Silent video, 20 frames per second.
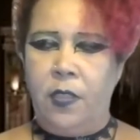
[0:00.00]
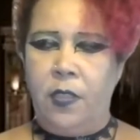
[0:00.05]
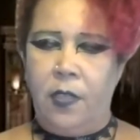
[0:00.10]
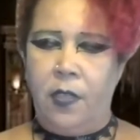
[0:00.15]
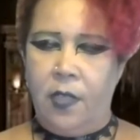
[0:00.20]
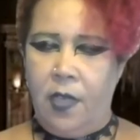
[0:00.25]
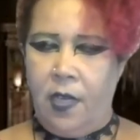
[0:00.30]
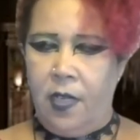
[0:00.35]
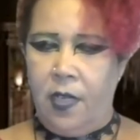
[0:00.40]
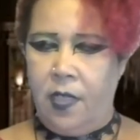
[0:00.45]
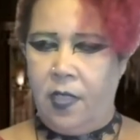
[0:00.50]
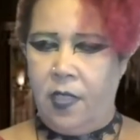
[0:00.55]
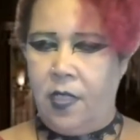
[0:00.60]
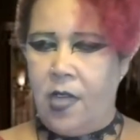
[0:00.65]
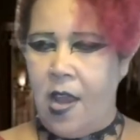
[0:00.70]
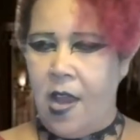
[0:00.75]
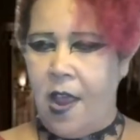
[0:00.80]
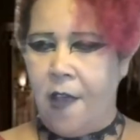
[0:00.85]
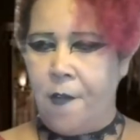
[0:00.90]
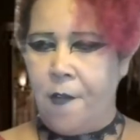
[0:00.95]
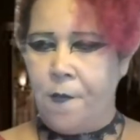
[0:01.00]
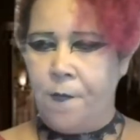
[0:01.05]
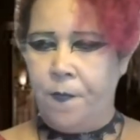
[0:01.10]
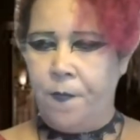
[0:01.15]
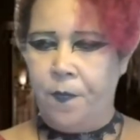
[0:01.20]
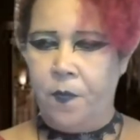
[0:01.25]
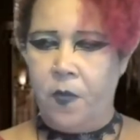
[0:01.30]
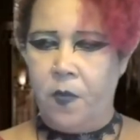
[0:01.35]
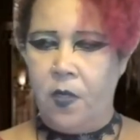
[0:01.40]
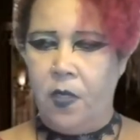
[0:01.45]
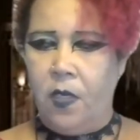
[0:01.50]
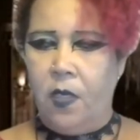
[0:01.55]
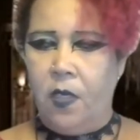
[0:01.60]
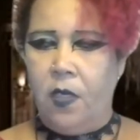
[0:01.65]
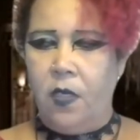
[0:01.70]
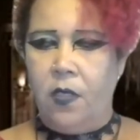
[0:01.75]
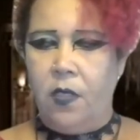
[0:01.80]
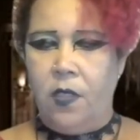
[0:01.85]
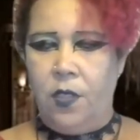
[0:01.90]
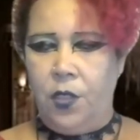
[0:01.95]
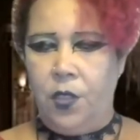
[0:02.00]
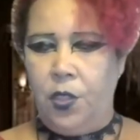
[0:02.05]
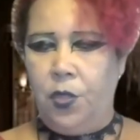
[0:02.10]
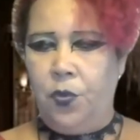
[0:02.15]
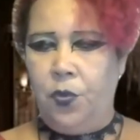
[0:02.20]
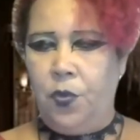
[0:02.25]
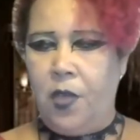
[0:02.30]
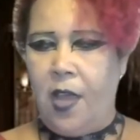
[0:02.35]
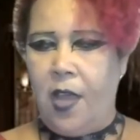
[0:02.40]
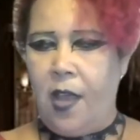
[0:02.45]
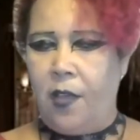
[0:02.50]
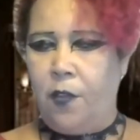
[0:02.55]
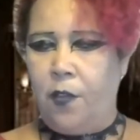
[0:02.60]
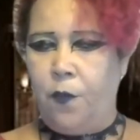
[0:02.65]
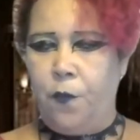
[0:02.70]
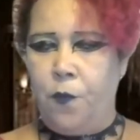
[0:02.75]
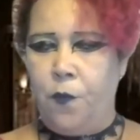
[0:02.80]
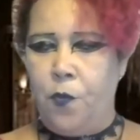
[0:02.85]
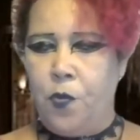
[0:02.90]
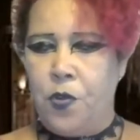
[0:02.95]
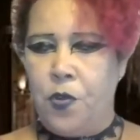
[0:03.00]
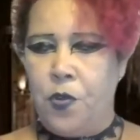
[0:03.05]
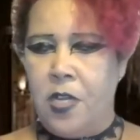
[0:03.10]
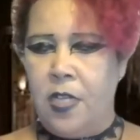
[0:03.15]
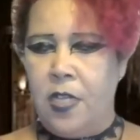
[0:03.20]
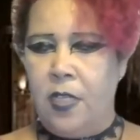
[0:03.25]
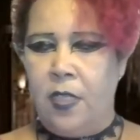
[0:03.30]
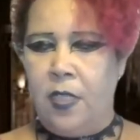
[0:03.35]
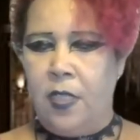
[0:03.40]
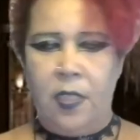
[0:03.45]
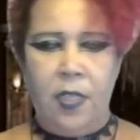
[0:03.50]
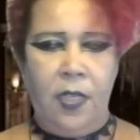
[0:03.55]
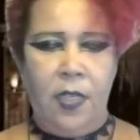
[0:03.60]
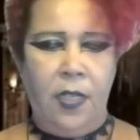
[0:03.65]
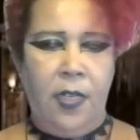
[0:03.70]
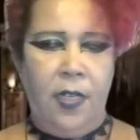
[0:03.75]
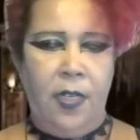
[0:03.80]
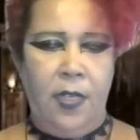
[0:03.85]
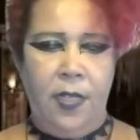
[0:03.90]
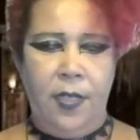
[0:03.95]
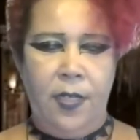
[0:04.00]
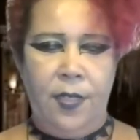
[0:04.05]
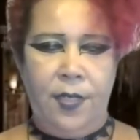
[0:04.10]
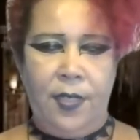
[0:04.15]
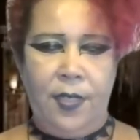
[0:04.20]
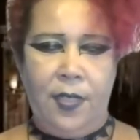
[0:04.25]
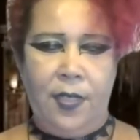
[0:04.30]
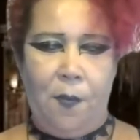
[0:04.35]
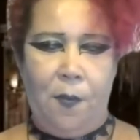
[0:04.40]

days now. The 2 California cities